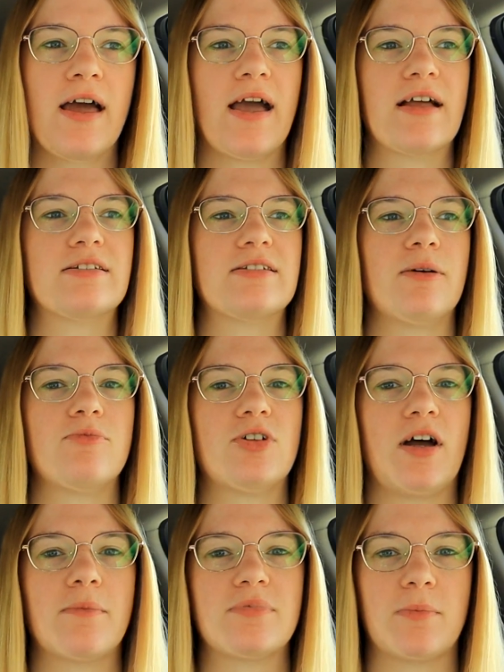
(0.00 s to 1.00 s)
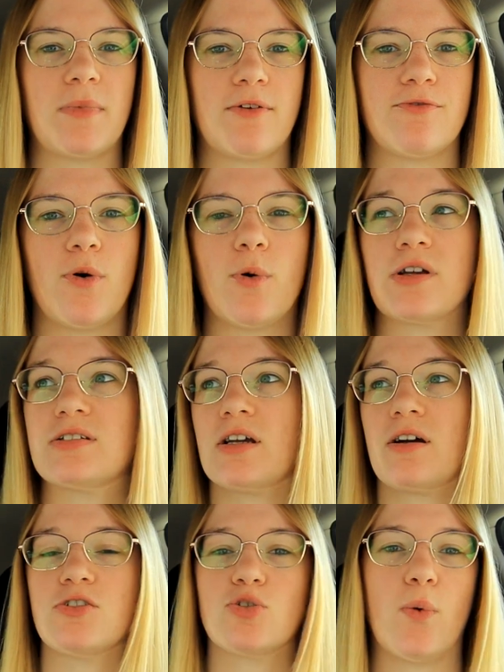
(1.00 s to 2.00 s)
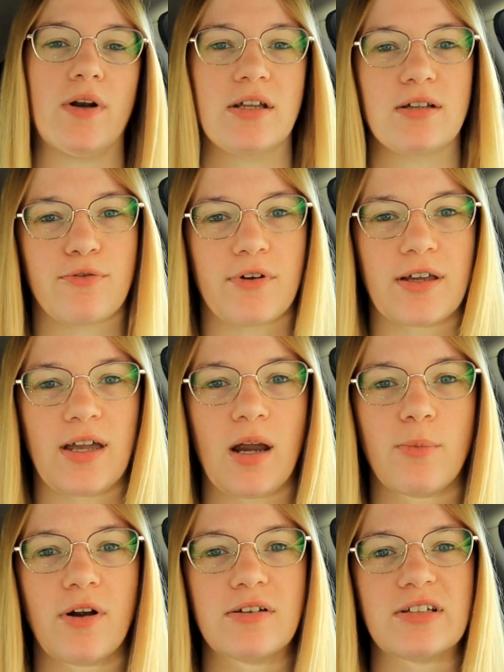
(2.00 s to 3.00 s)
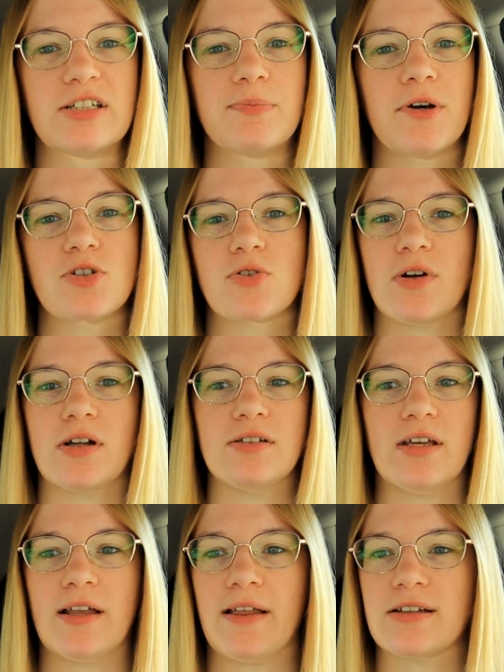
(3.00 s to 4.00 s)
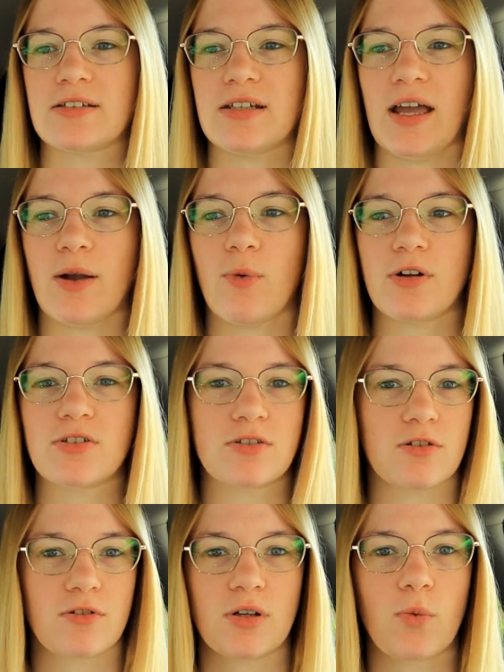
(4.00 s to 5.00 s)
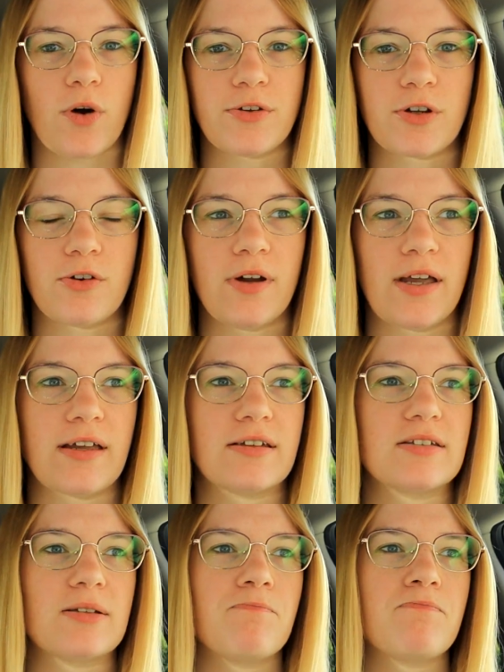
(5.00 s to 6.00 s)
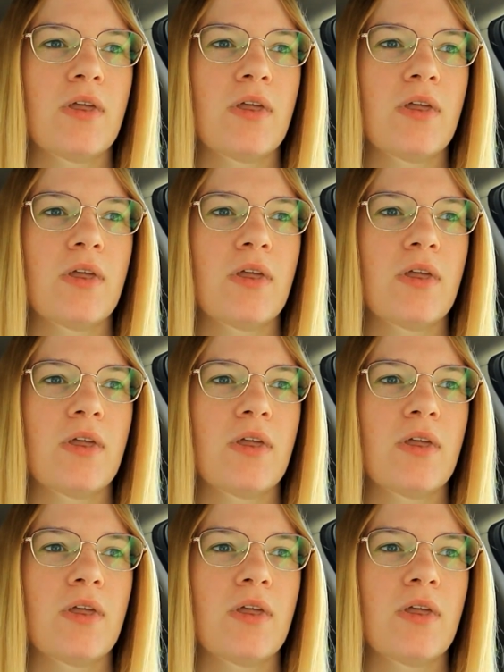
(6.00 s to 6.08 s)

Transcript: And sometimes I'm not focusing on 20 different cameras, especially on a day like today where it's 31 degrees.